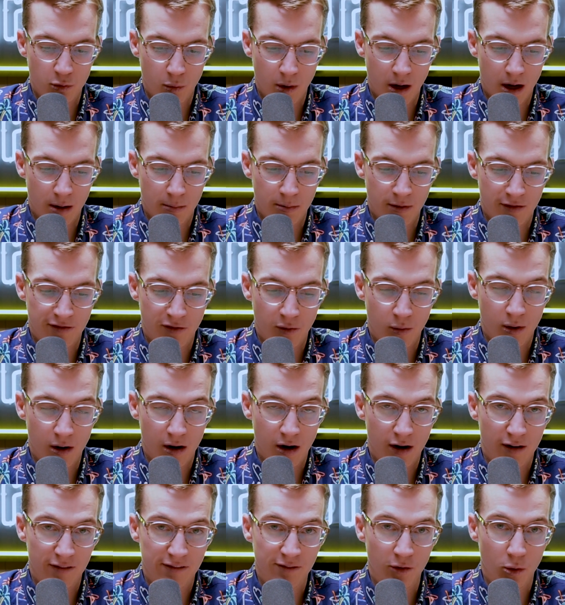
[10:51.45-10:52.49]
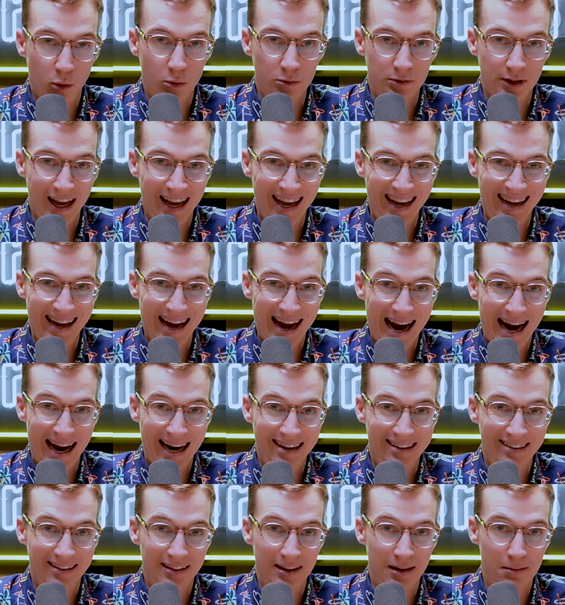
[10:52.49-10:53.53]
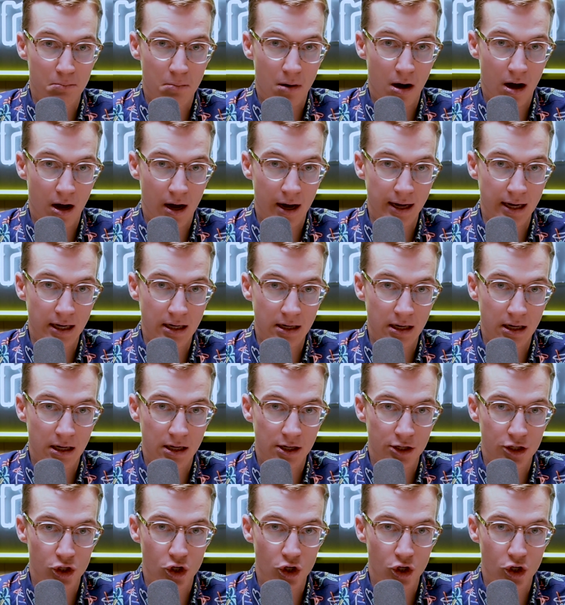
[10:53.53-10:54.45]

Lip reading: well before our full day at the mine